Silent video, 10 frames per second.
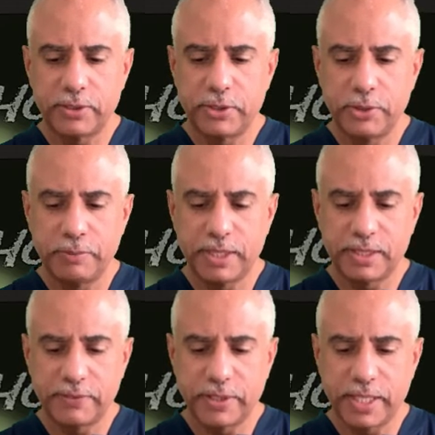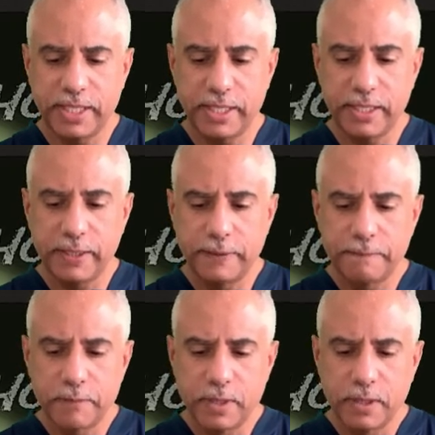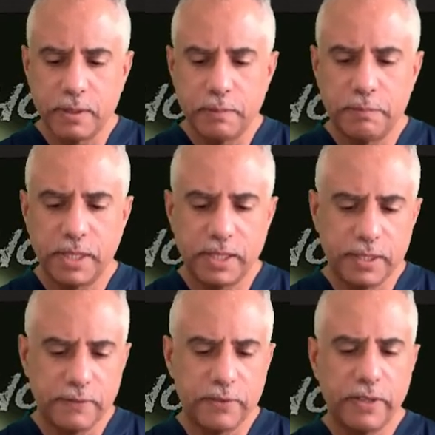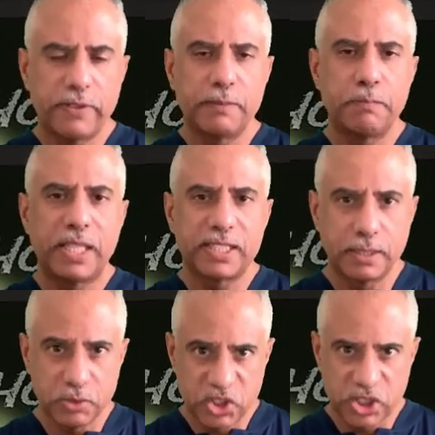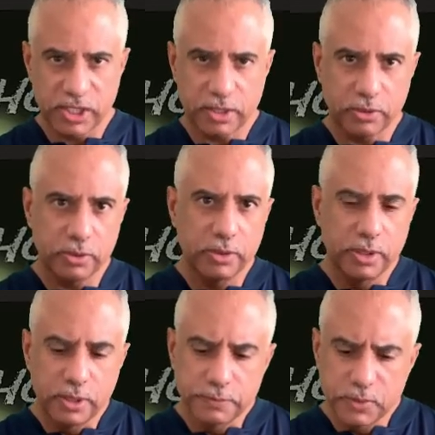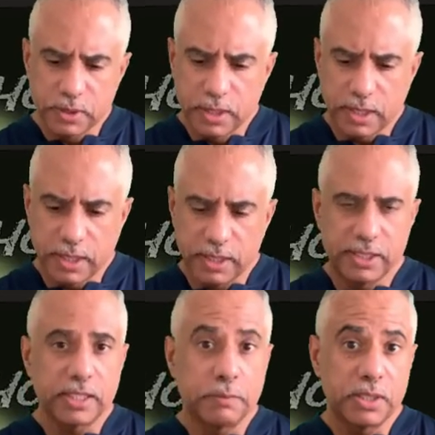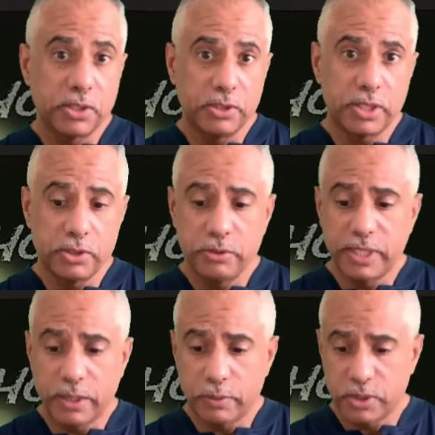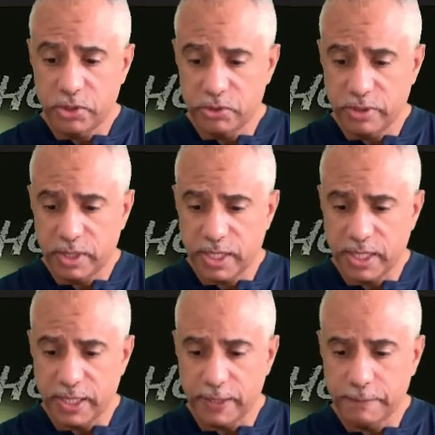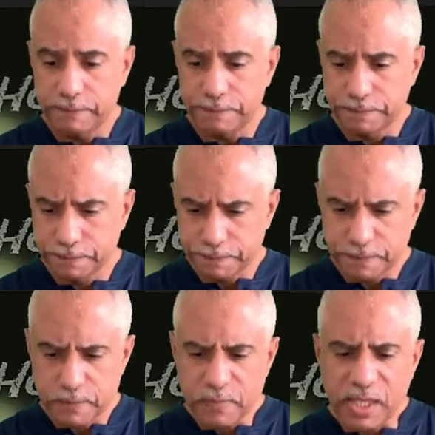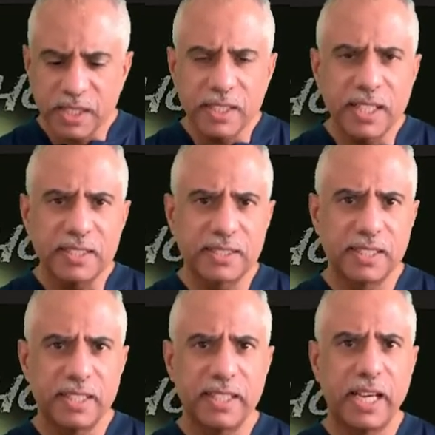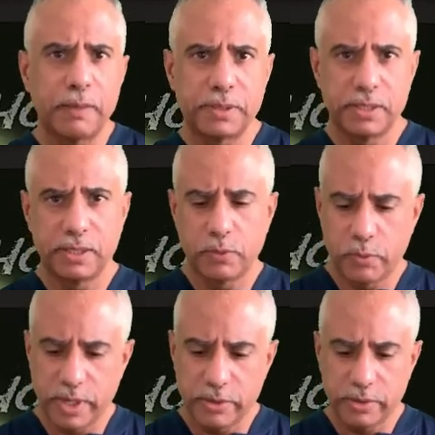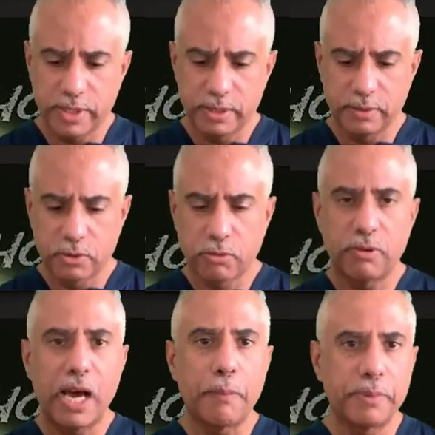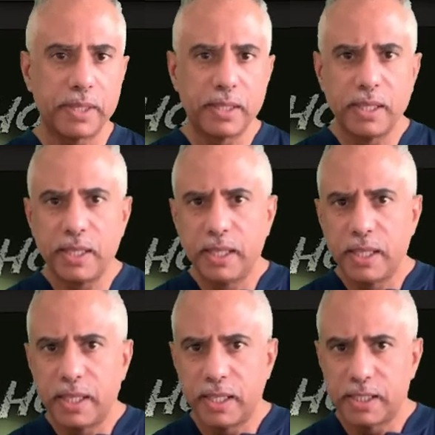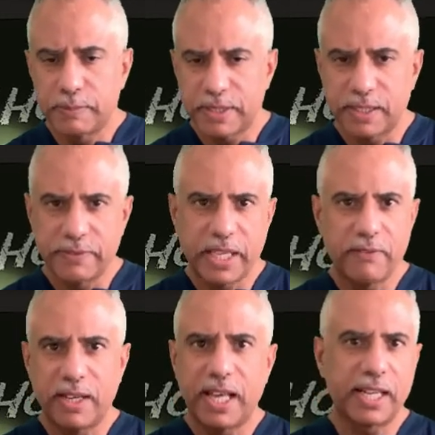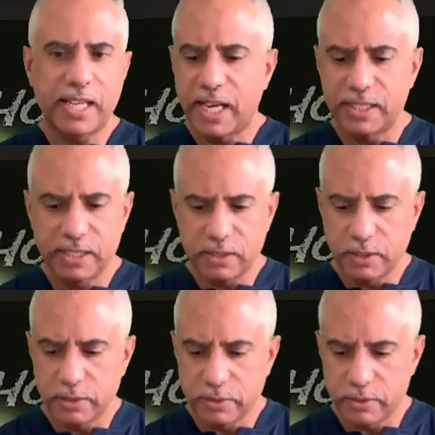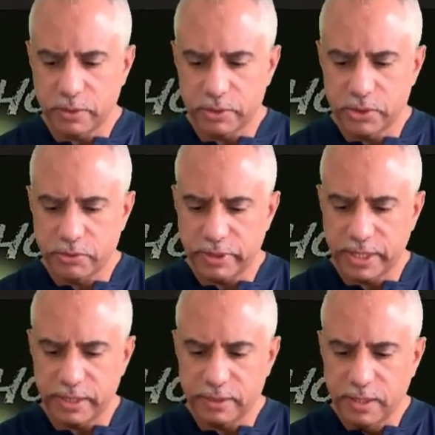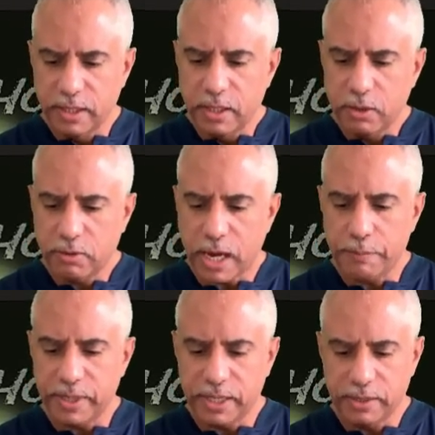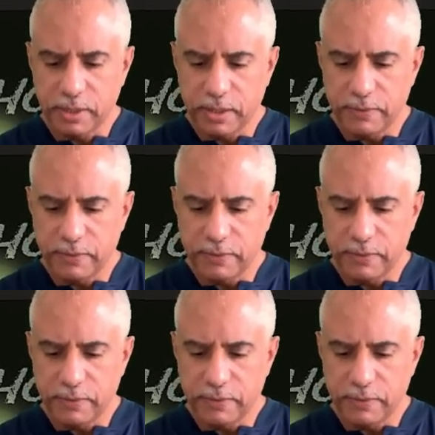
too much of your key, but if you have to make some subtle adjustments, you can do that with the strength key. And then there's this other option where you can crop it, especially if you have a lot of content going on screen. cropping the